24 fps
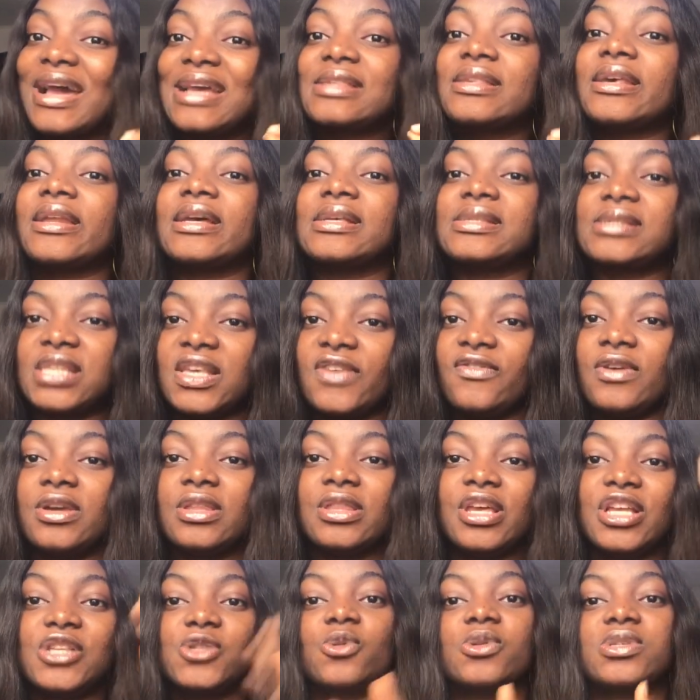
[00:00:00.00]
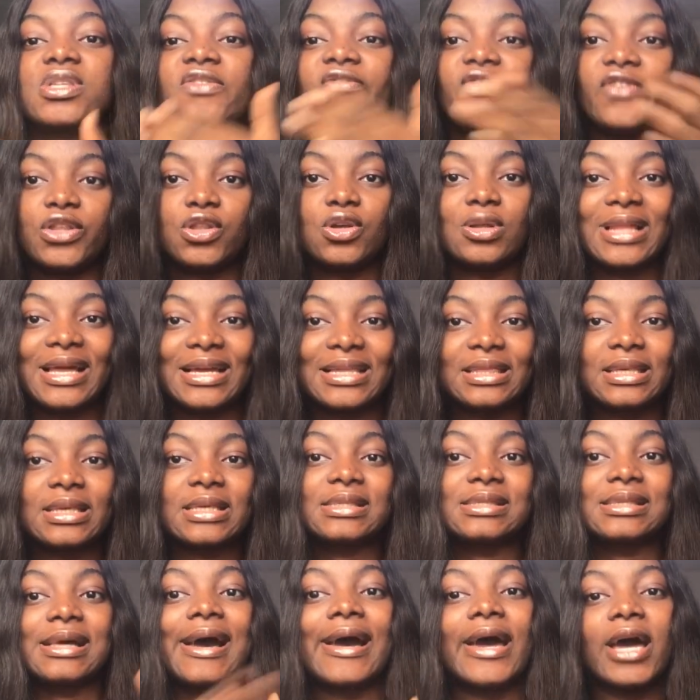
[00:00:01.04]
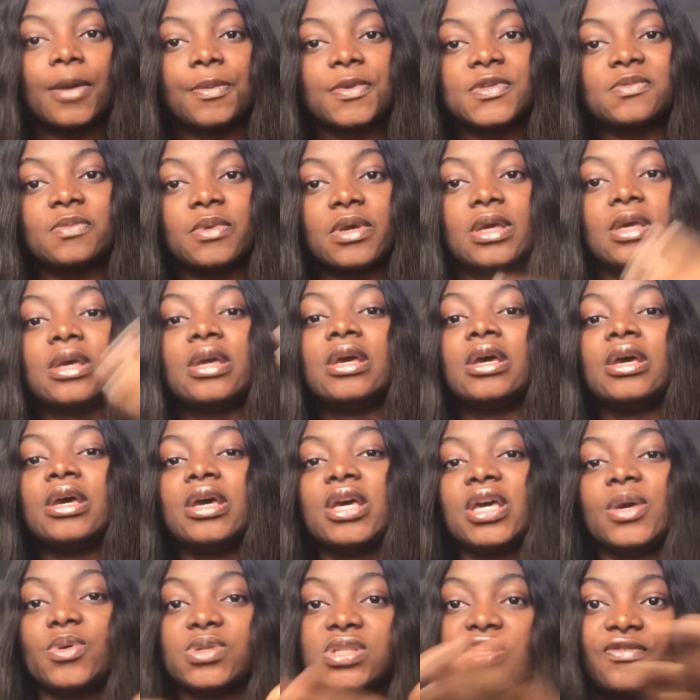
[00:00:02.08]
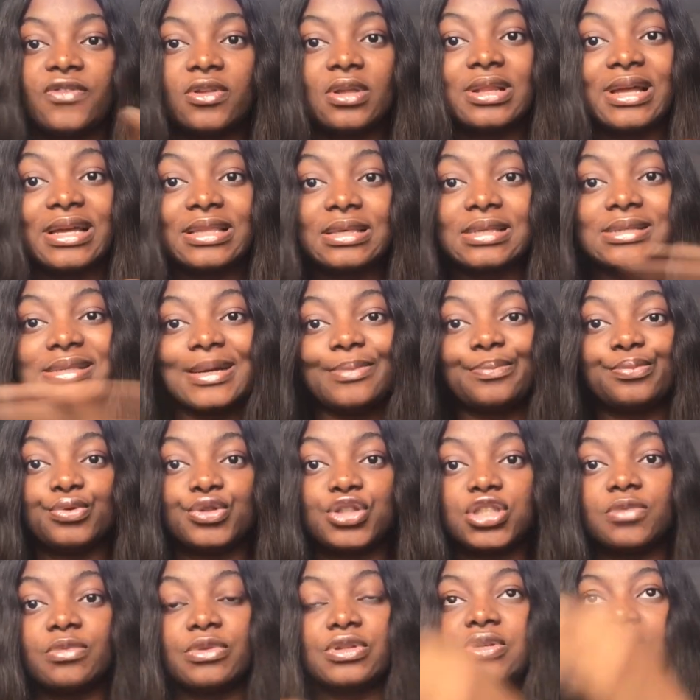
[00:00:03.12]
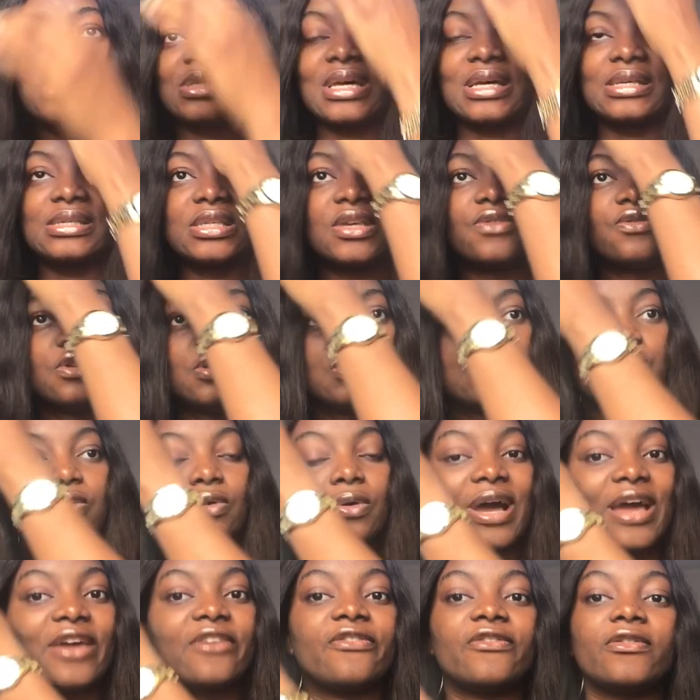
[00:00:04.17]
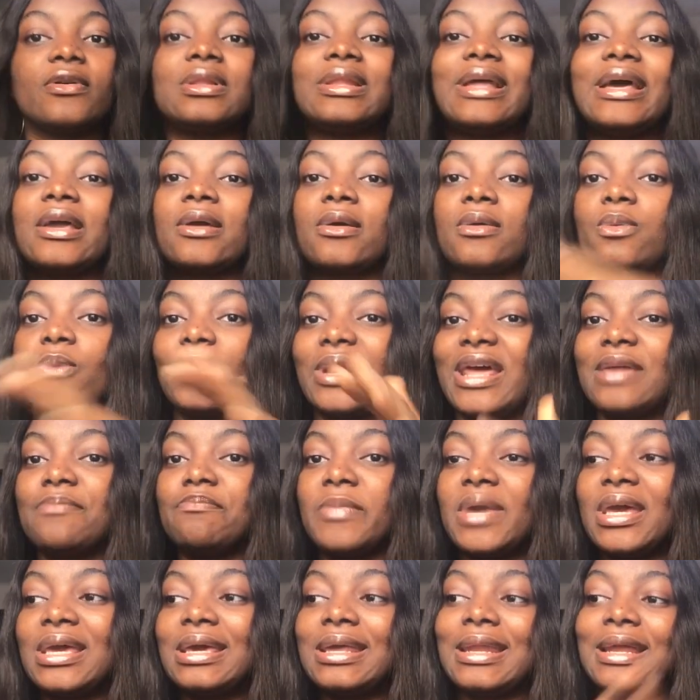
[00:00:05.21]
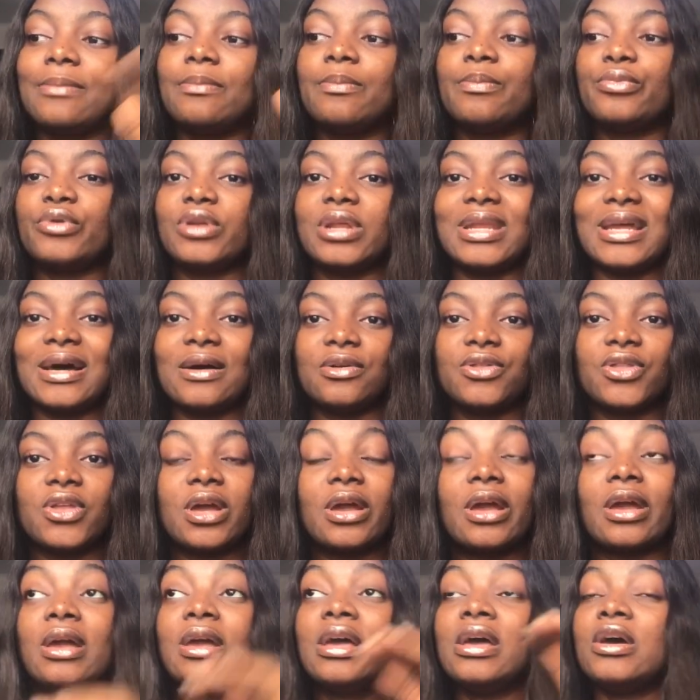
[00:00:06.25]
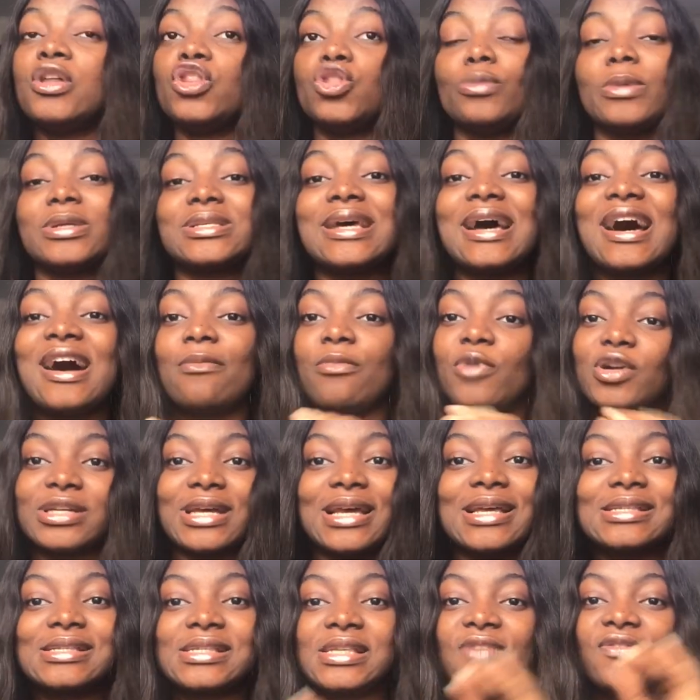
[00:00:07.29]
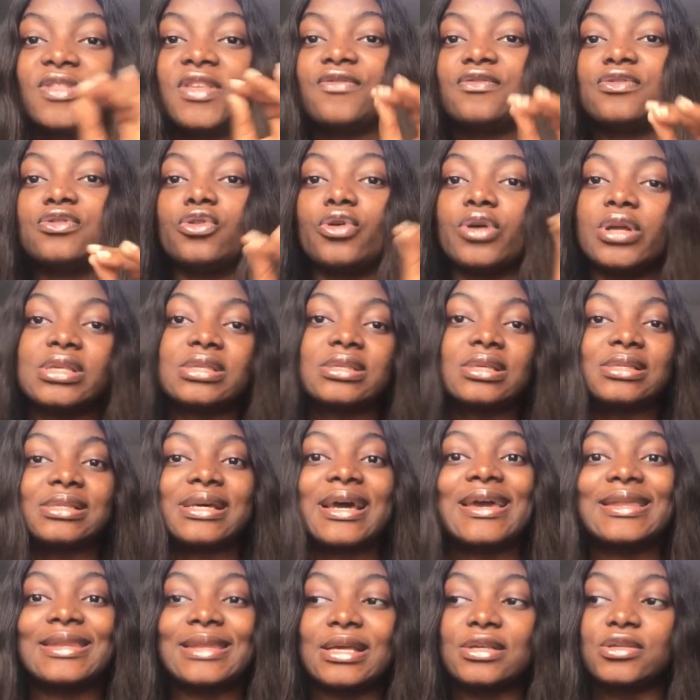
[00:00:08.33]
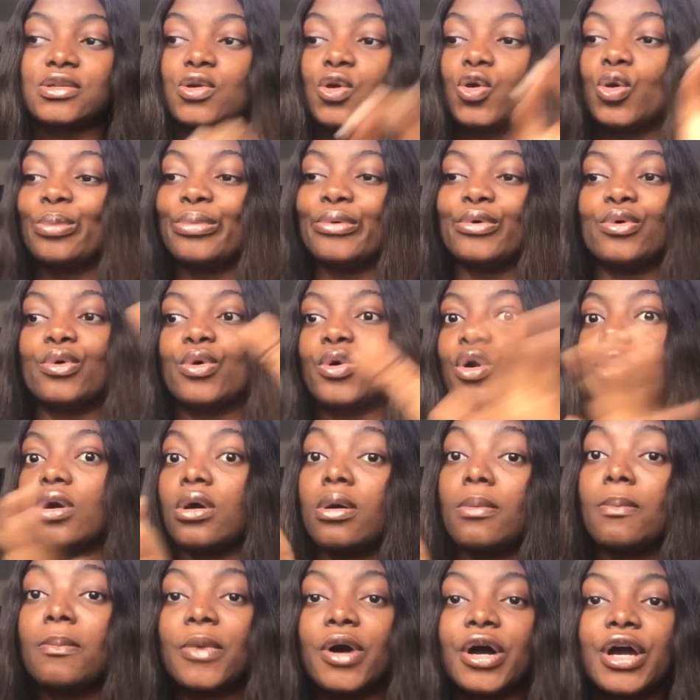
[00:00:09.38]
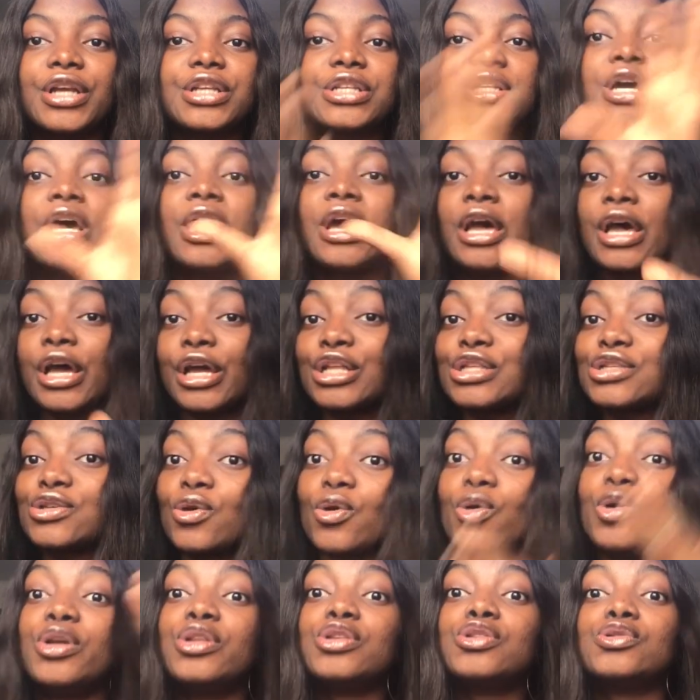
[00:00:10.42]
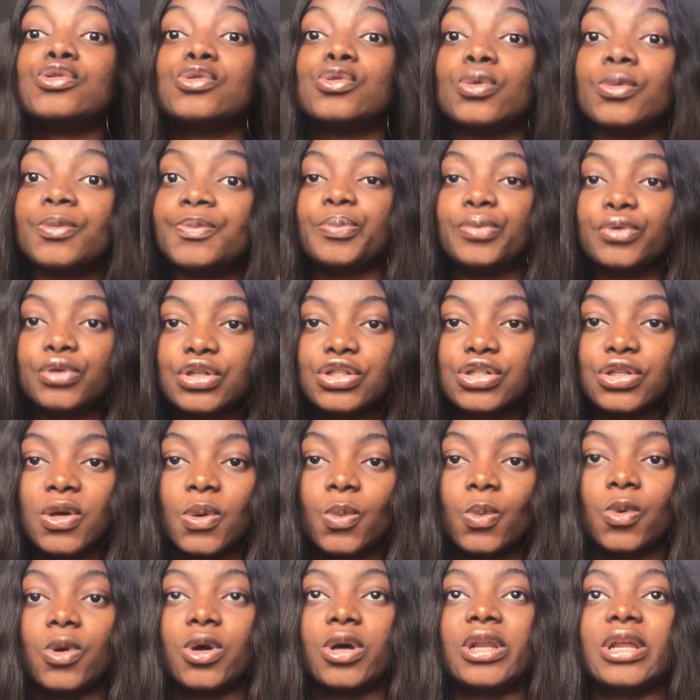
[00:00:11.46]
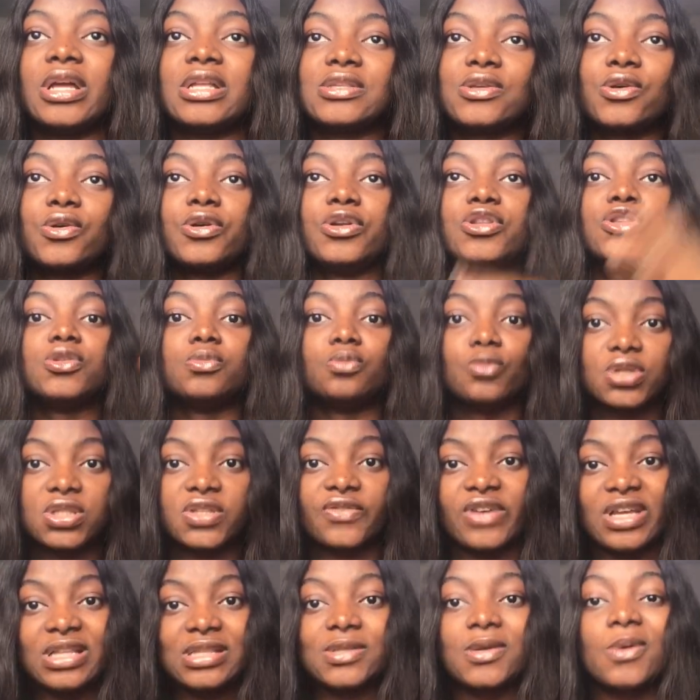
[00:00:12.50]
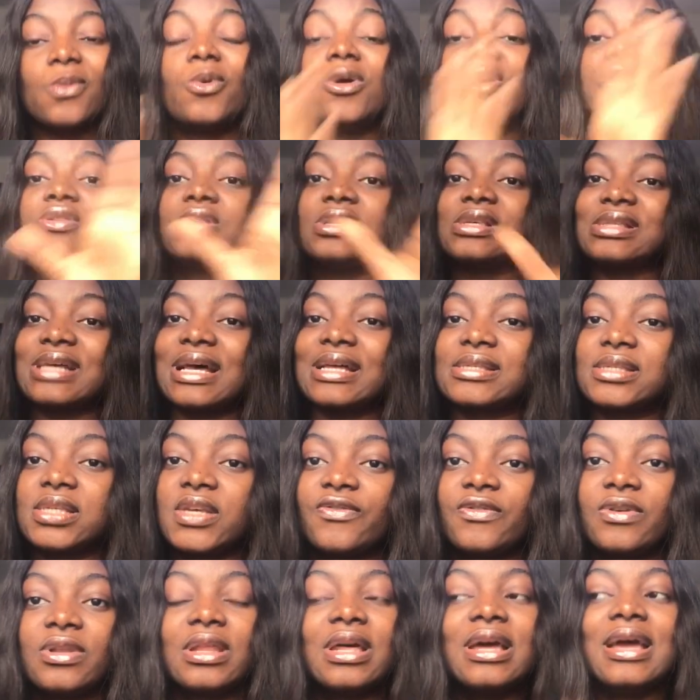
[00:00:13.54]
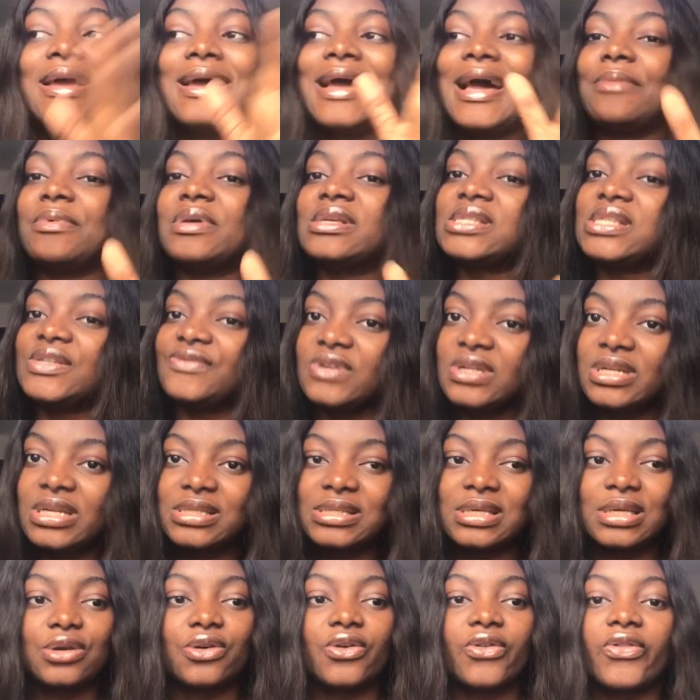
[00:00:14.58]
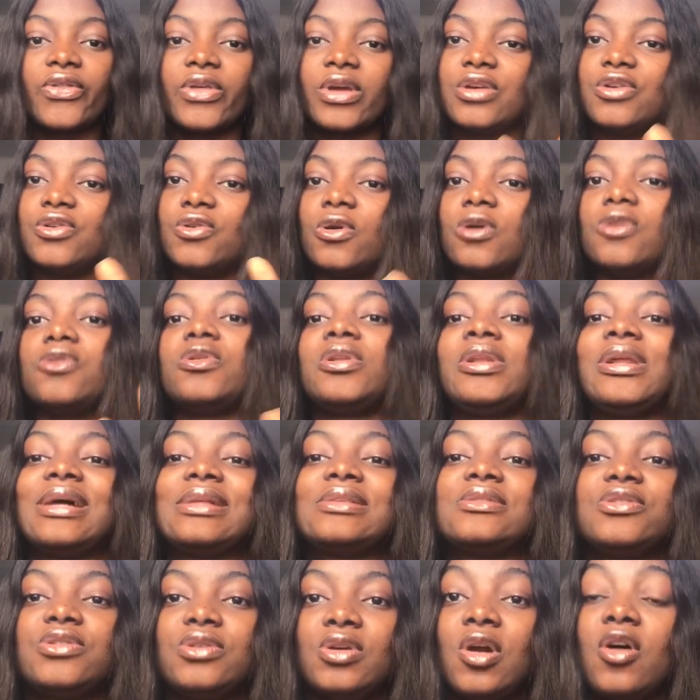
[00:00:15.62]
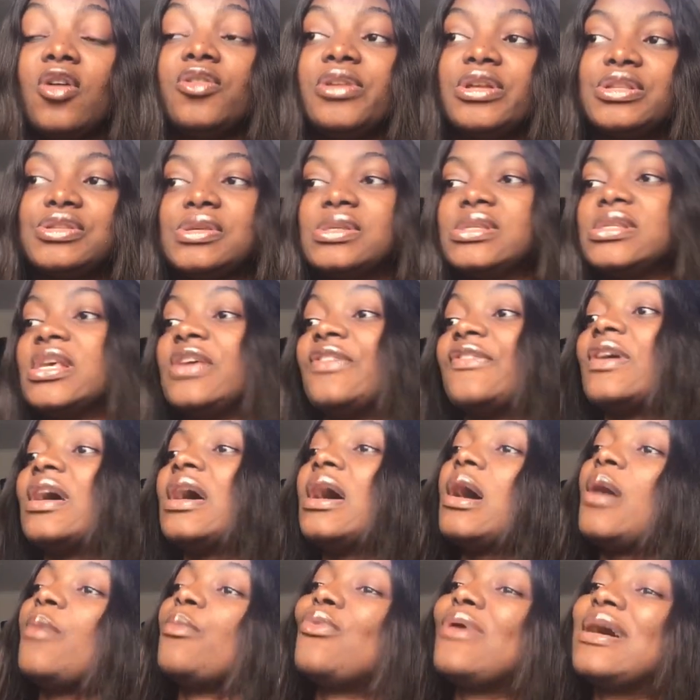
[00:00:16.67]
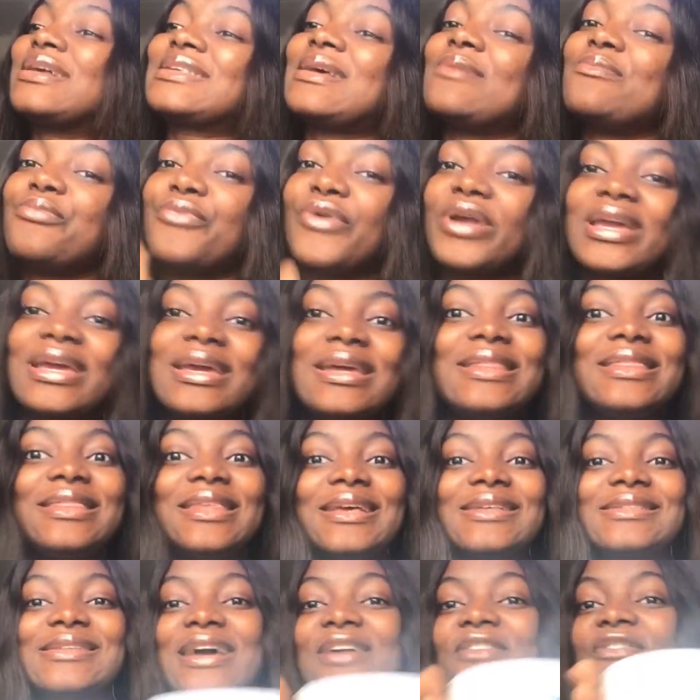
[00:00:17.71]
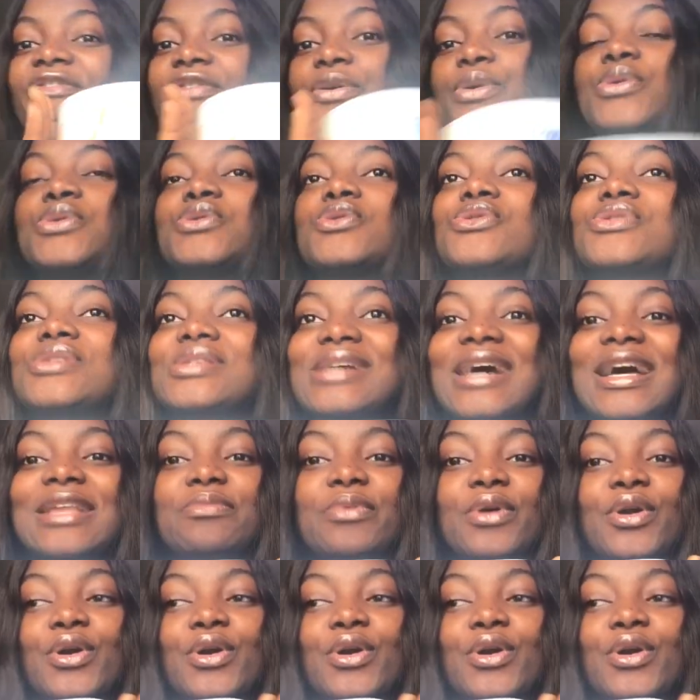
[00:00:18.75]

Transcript: I started saving, it was a video like this that helped me. It was a video like this that pushed me to start saving. So I feel like when I make it and put it out there, no matter how much I saved, even though it's the tiniest kobo or merch, it's going to push someone. It's going to motivate someone to start saving. I mean, saving is a good thing. You all know that. You all need to save. But as I'm breaking this, I feel so sad